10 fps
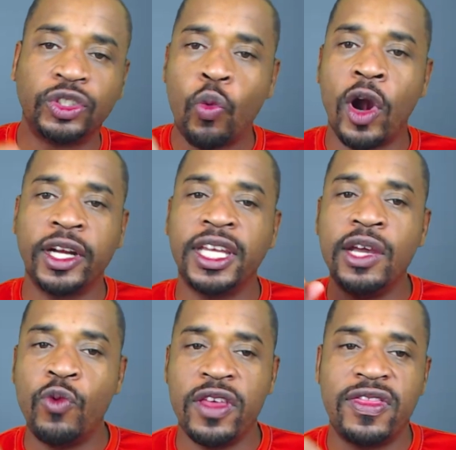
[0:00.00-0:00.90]

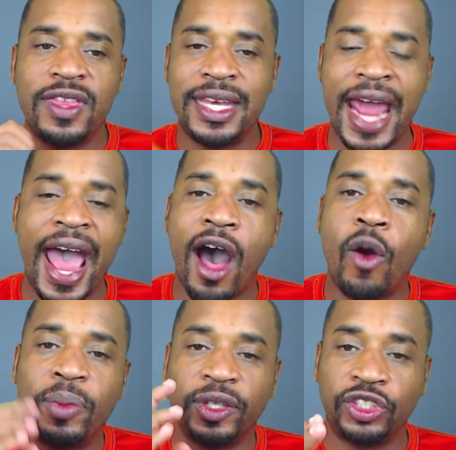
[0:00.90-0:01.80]
working with the Tao,
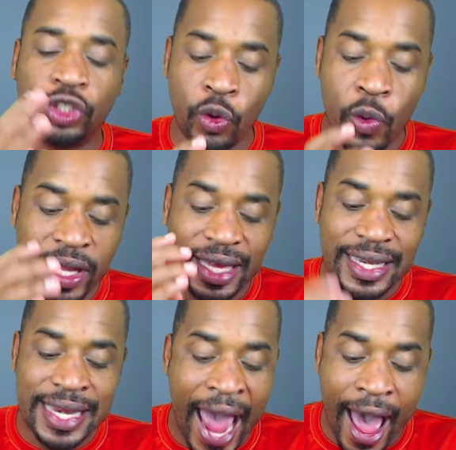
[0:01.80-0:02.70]
pursuing the
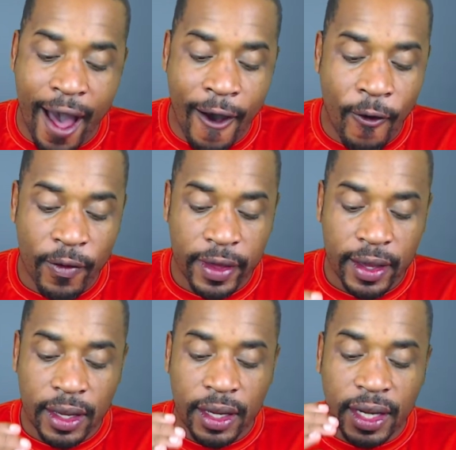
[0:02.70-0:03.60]
Tao
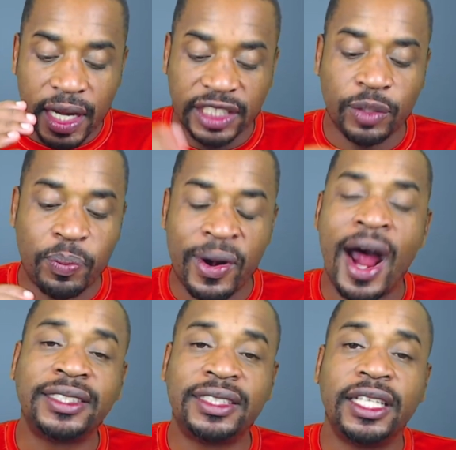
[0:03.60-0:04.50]
is a
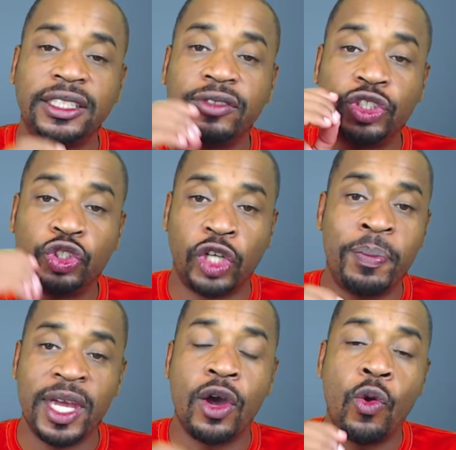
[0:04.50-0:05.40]
process of
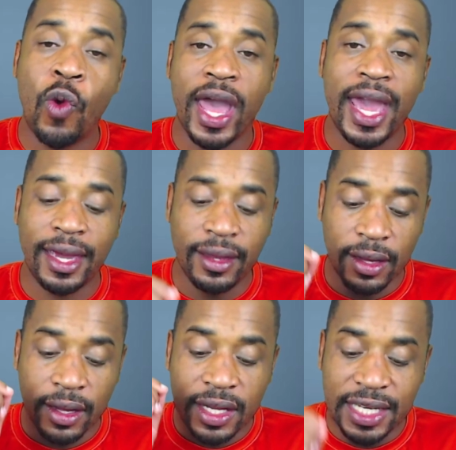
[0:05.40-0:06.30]
stripping away
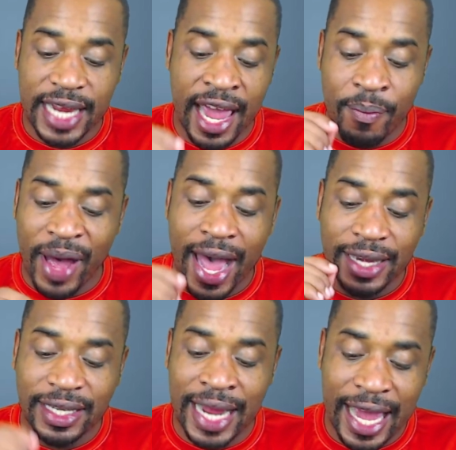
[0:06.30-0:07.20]
day by
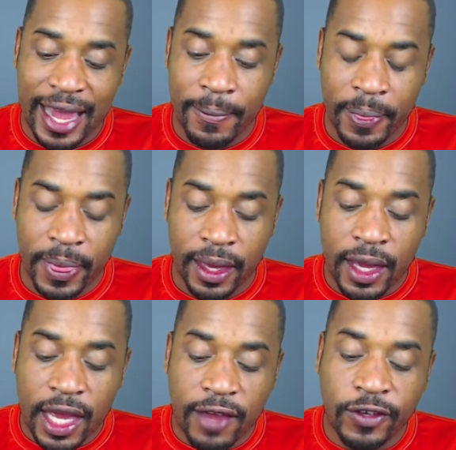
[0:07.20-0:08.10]
day.
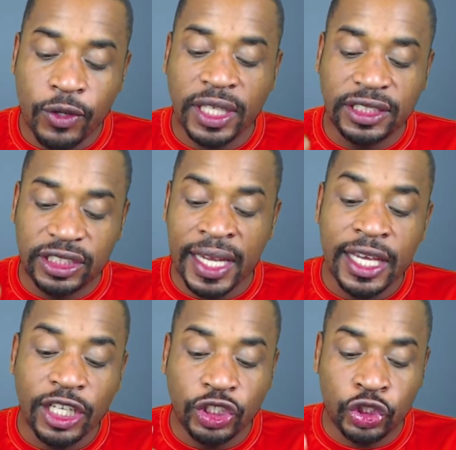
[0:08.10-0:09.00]
If you
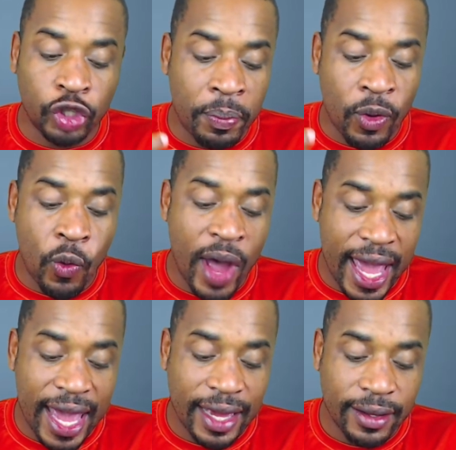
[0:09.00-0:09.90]
continue to strip
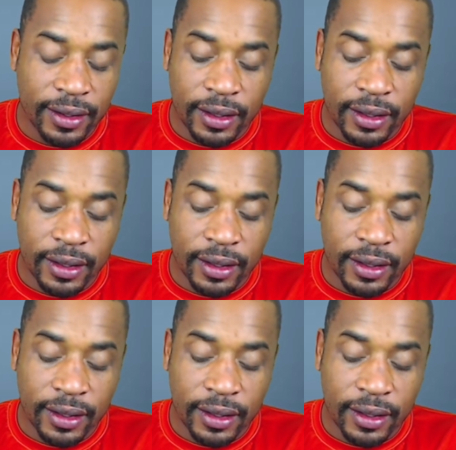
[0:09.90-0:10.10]
away